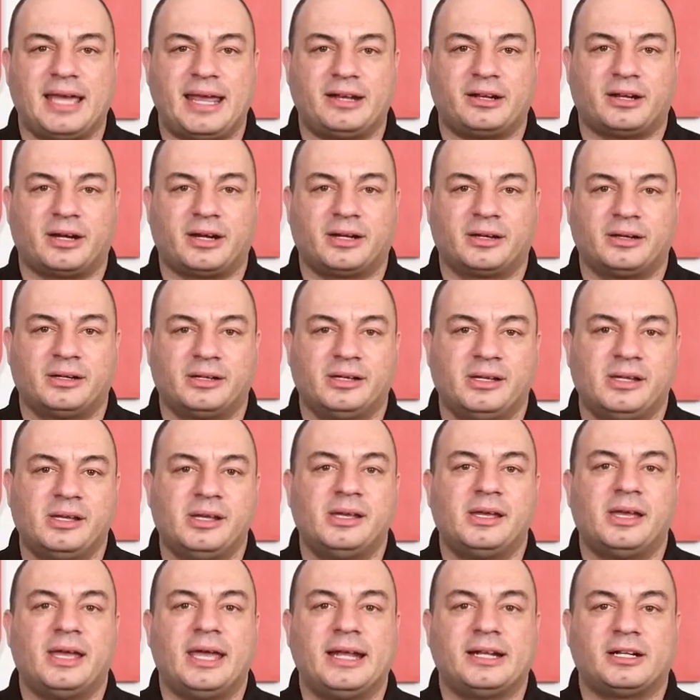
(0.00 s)
later,
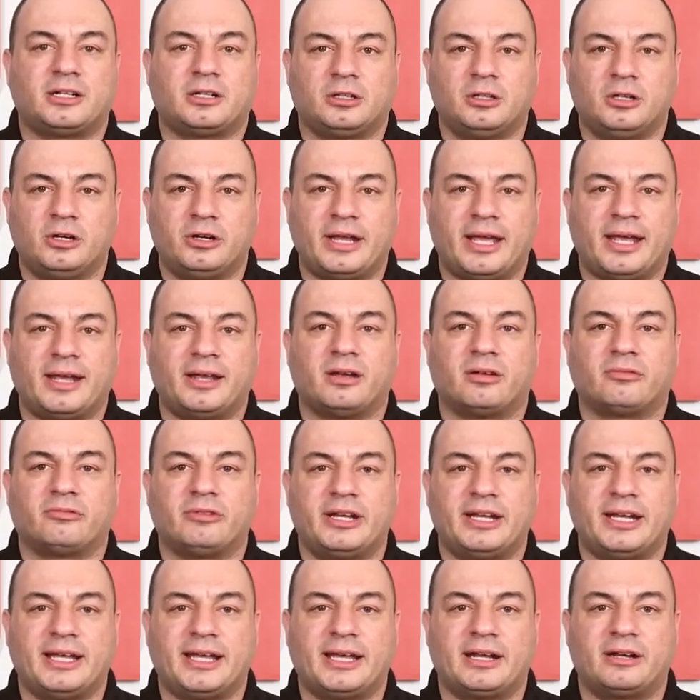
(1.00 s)
including
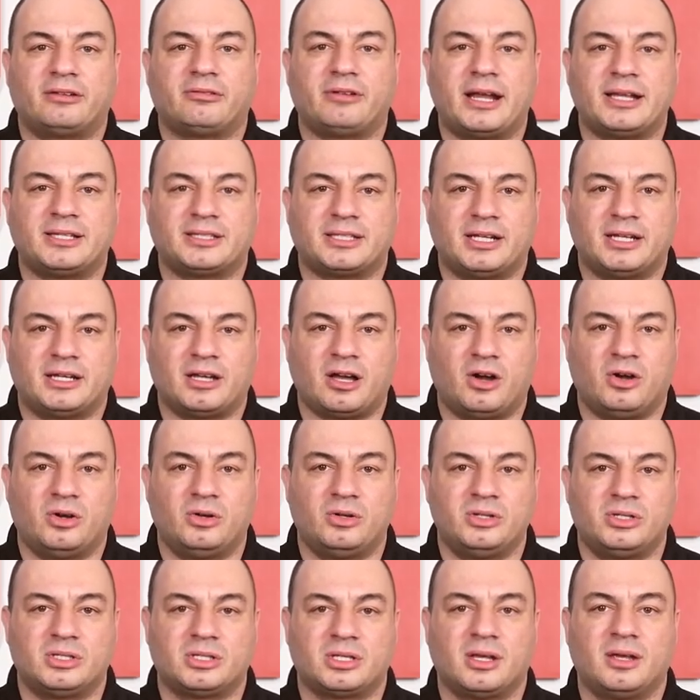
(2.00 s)
reading and erasing
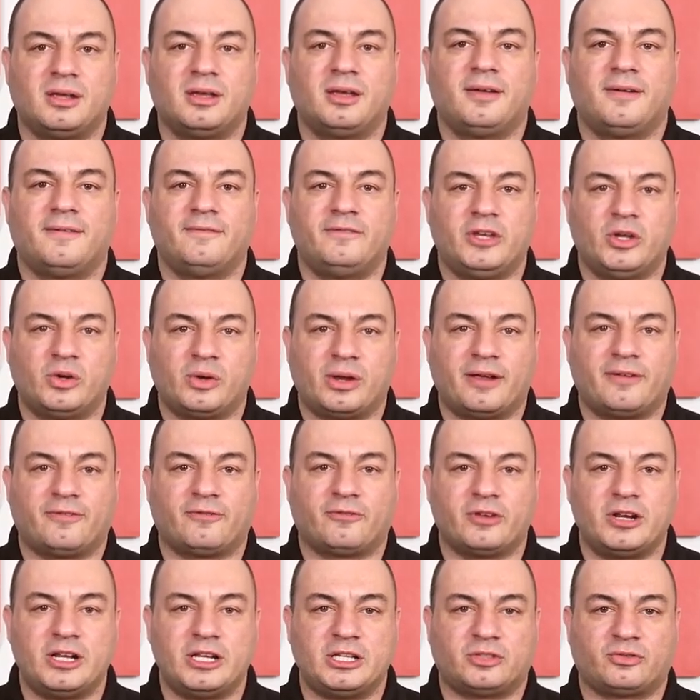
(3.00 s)
codes, viewing
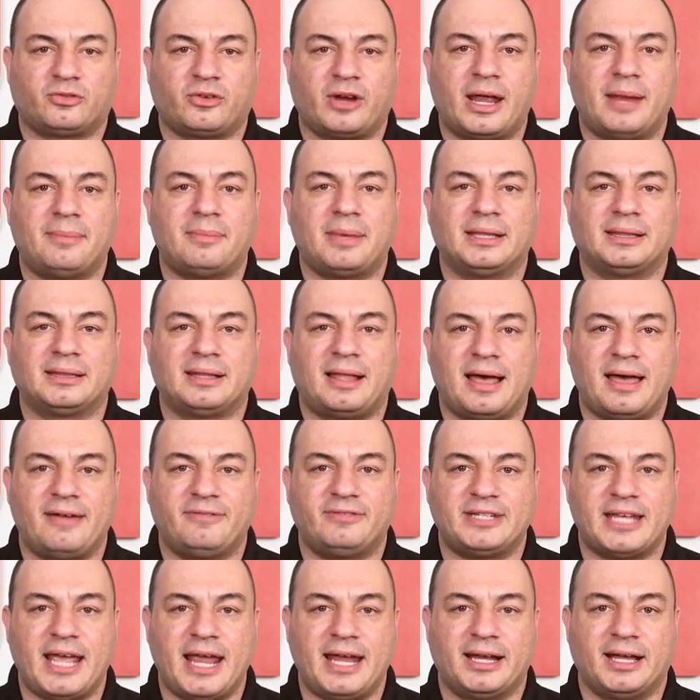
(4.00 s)
freeze frame and
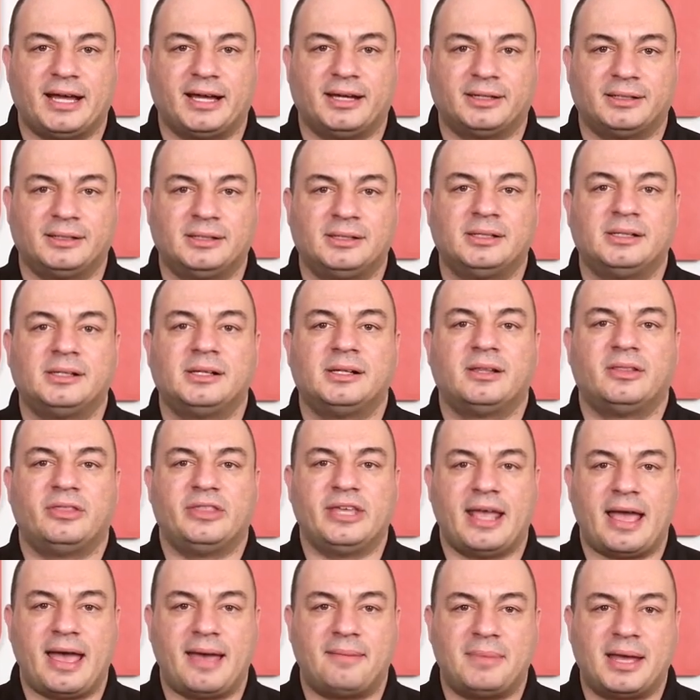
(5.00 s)
live data,
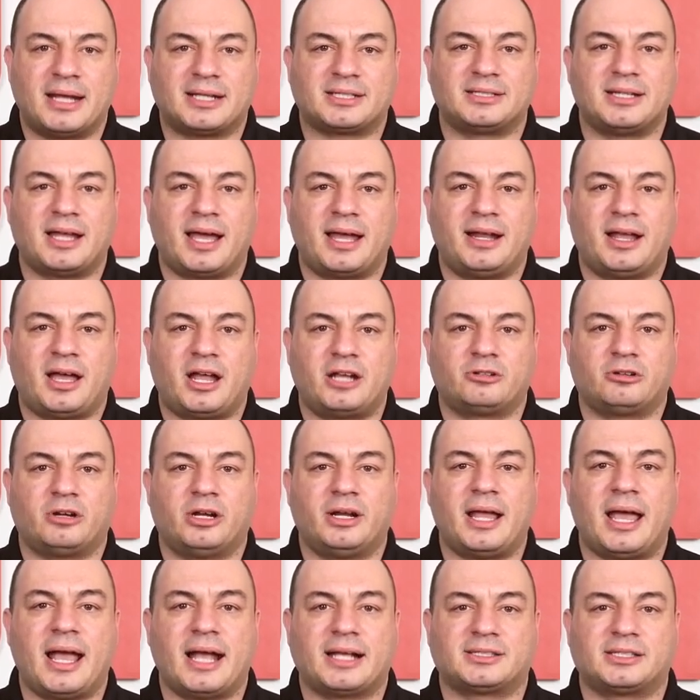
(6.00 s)
the
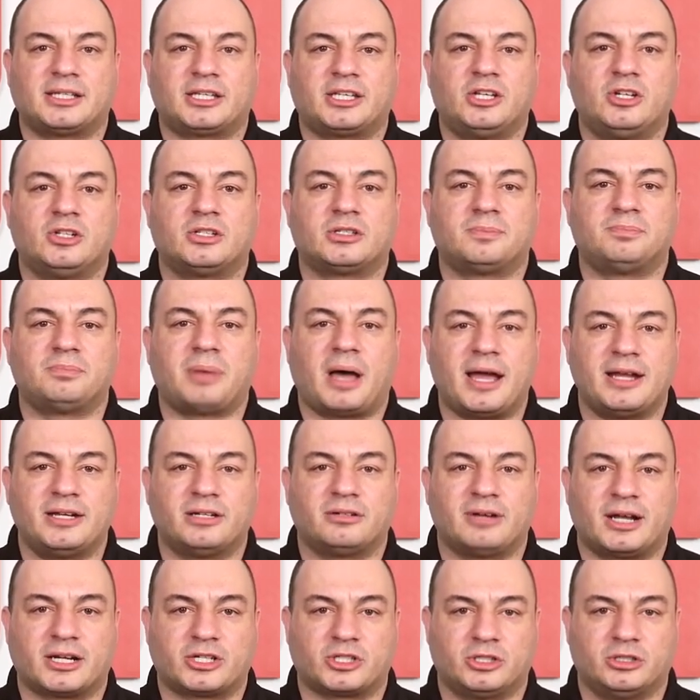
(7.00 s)
MX900 executes
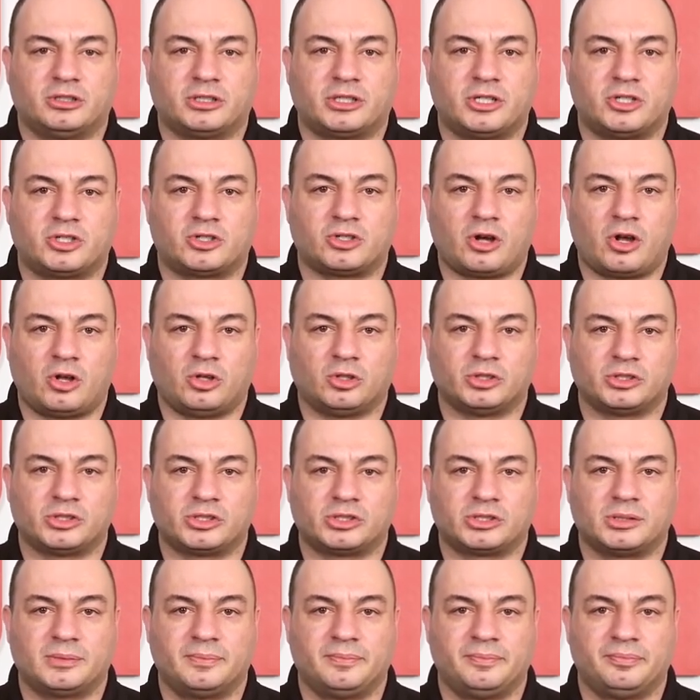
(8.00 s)
bidirectional
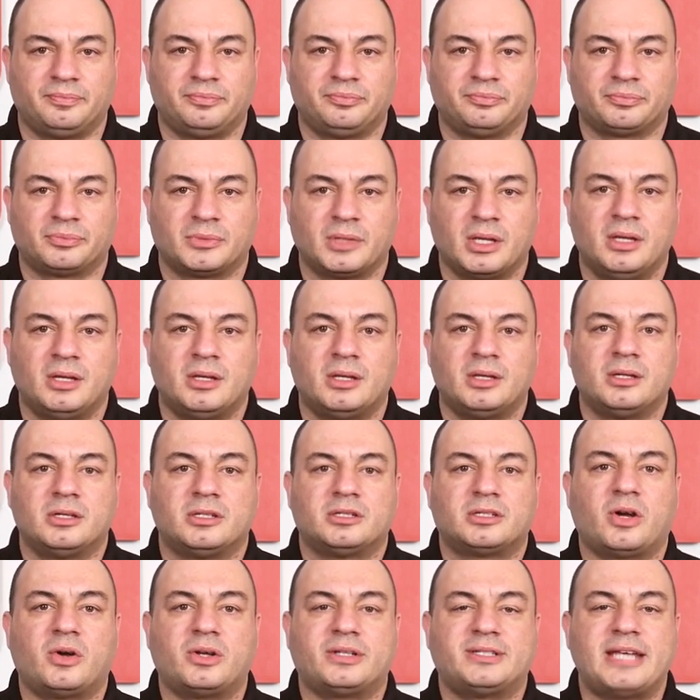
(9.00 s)
controls.
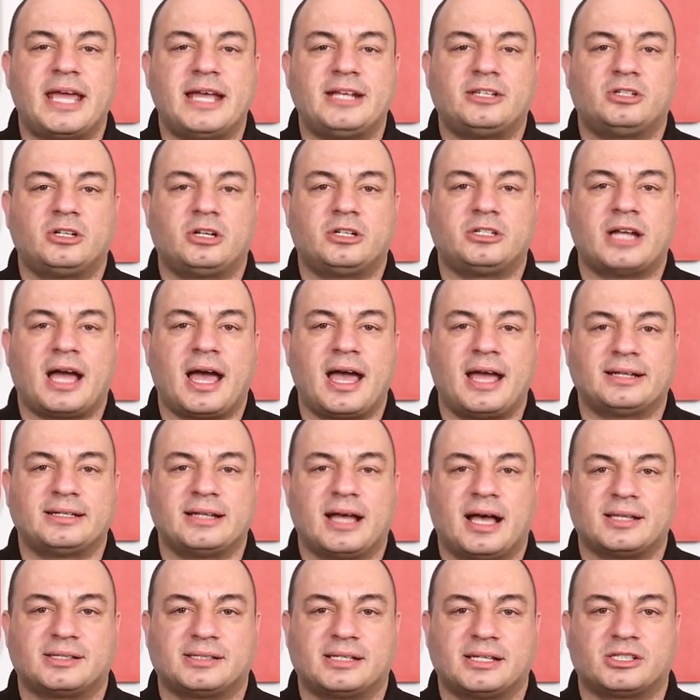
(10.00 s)
So it takes your
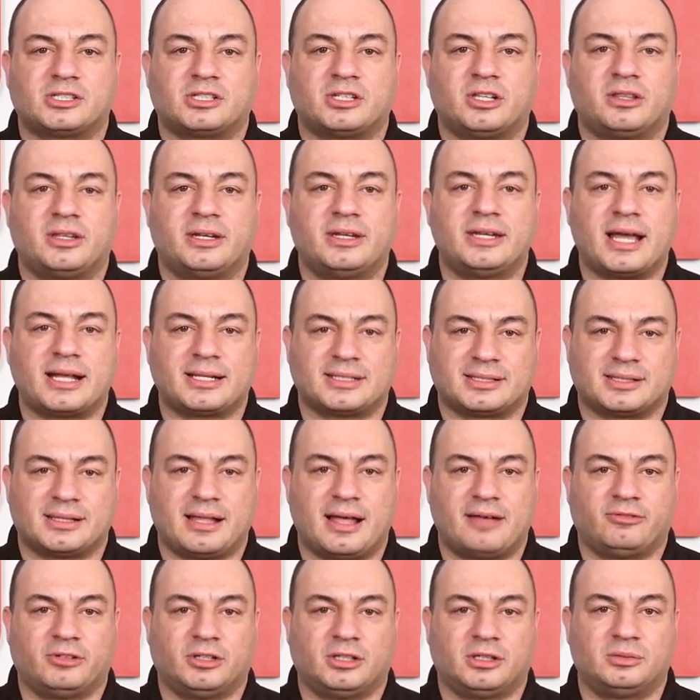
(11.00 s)
diagnostics to the next
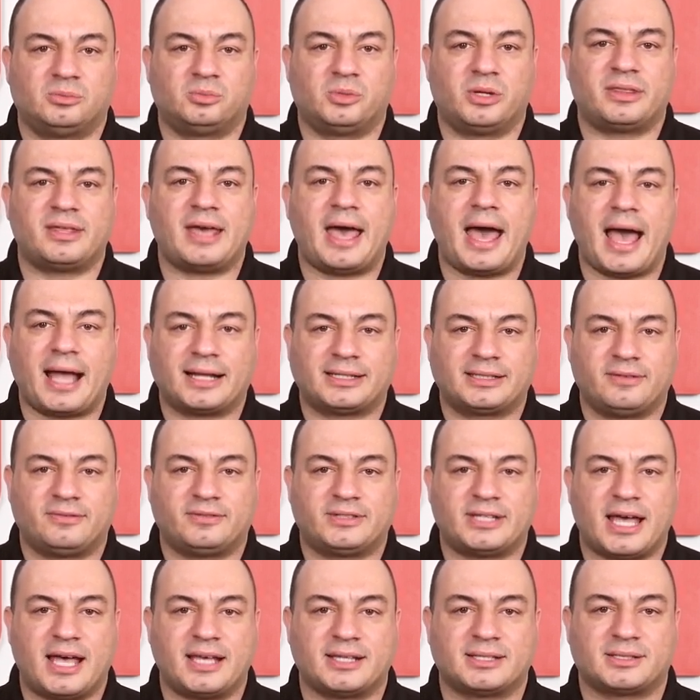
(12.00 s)
level with
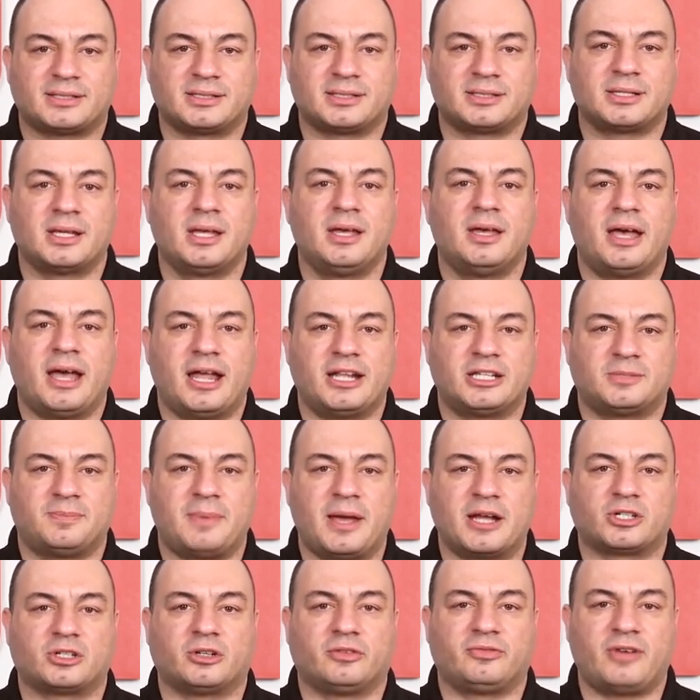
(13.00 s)
active tests and
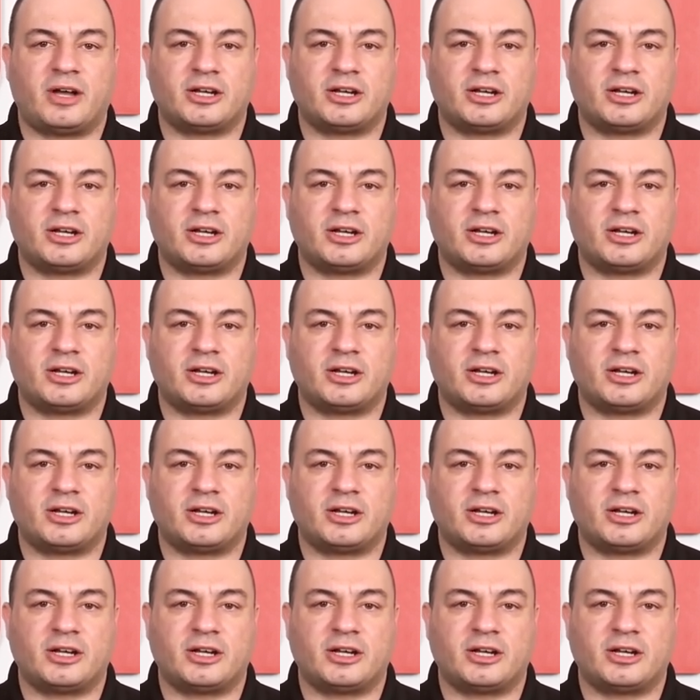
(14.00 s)
special